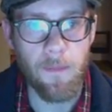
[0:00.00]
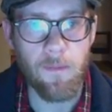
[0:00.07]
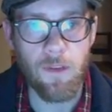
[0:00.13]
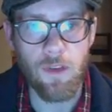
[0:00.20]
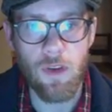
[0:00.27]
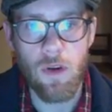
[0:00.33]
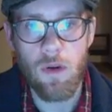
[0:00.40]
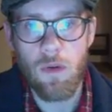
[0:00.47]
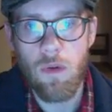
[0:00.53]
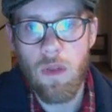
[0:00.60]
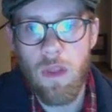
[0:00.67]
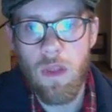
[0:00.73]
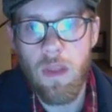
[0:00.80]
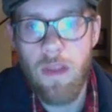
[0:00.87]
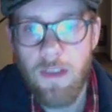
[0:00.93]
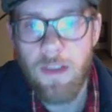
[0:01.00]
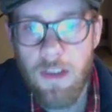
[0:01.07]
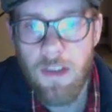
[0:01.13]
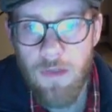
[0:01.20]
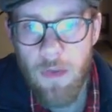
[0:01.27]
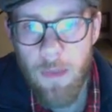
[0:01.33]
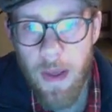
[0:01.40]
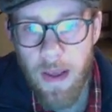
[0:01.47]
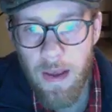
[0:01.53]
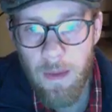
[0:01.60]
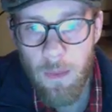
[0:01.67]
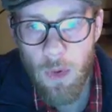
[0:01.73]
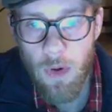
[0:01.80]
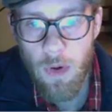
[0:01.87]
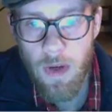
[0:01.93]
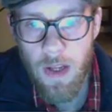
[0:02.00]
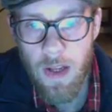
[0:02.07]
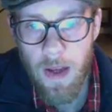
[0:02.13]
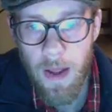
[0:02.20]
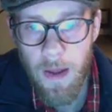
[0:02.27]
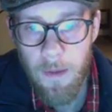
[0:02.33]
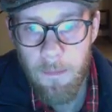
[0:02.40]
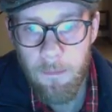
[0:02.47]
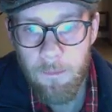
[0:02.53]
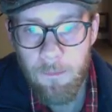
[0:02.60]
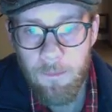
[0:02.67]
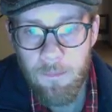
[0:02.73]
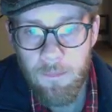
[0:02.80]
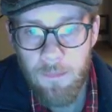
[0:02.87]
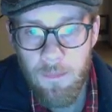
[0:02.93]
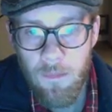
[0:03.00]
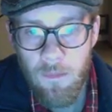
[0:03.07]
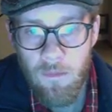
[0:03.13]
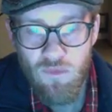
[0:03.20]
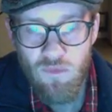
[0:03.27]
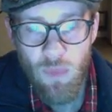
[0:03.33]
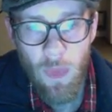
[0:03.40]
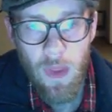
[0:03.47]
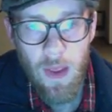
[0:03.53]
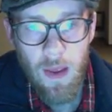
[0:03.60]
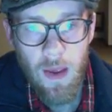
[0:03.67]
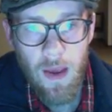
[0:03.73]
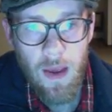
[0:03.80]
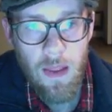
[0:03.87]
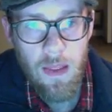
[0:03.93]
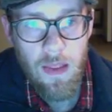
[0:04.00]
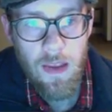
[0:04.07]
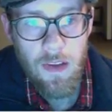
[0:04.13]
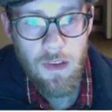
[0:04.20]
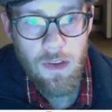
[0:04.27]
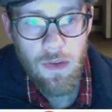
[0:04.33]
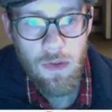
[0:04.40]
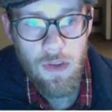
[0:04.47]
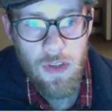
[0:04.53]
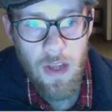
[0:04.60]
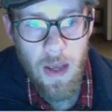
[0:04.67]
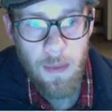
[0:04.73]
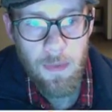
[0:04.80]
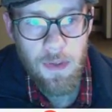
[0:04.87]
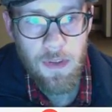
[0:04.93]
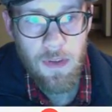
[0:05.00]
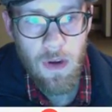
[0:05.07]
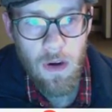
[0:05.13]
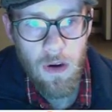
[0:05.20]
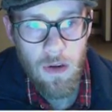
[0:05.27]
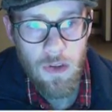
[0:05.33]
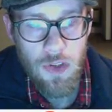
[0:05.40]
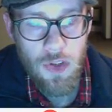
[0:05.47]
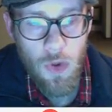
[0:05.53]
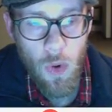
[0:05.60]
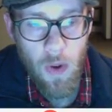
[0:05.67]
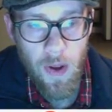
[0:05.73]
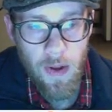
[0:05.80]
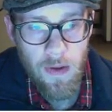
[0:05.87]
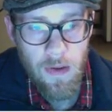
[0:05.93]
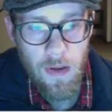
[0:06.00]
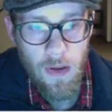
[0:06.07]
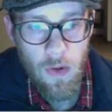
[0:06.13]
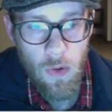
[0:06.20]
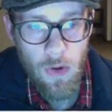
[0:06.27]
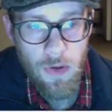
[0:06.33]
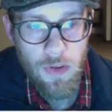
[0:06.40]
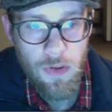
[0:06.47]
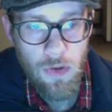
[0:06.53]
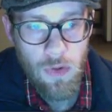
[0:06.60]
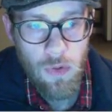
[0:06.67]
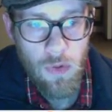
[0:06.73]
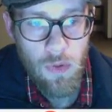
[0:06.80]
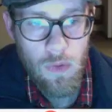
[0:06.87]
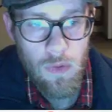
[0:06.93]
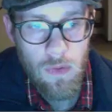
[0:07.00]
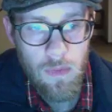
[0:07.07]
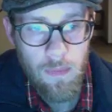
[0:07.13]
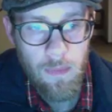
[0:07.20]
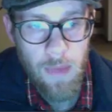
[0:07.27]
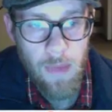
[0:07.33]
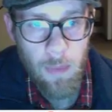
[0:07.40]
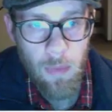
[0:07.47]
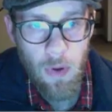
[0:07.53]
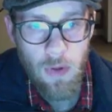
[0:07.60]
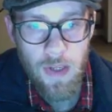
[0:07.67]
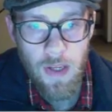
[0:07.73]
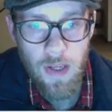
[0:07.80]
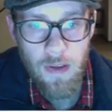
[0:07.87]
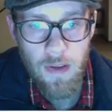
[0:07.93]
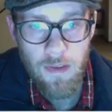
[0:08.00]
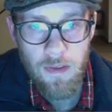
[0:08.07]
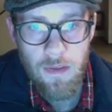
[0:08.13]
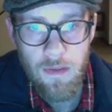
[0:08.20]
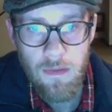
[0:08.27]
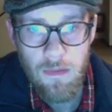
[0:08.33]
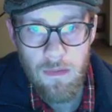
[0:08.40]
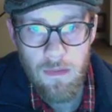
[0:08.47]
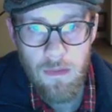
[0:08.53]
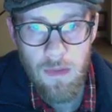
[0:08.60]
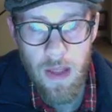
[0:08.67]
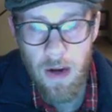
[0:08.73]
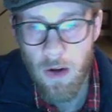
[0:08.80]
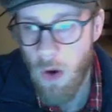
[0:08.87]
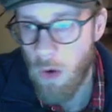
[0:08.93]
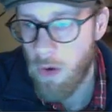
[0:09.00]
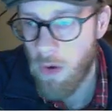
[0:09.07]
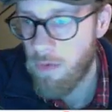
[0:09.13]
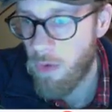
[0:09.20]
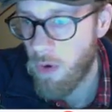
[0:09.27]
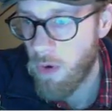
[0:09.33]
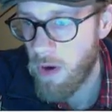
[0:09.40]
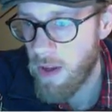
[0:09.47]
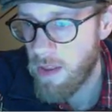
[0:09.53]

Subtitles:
So this is for making more DNA, and these 2 steps are joined in order to make proteins that are coded for in